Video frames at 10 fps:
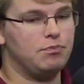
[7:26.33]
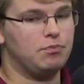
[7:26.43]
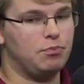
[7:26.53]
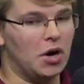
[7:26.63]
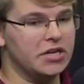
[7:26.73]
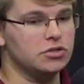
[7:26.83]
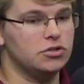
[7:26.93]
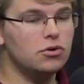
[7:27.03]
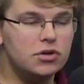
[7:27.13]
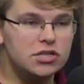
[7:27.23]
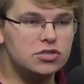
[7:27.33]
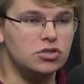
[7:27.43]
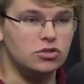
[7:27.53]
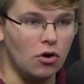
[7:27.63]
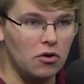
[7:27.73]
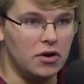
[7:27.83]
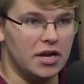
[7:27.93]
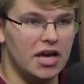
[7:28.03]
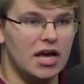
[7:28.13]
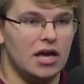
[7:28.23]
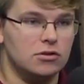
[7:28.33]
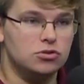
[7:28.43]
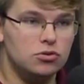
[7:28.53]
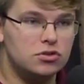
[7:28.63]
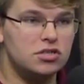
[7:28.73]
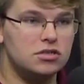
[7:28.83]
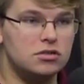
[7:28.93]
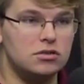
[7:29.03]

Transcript: But Duke is good. Duke's a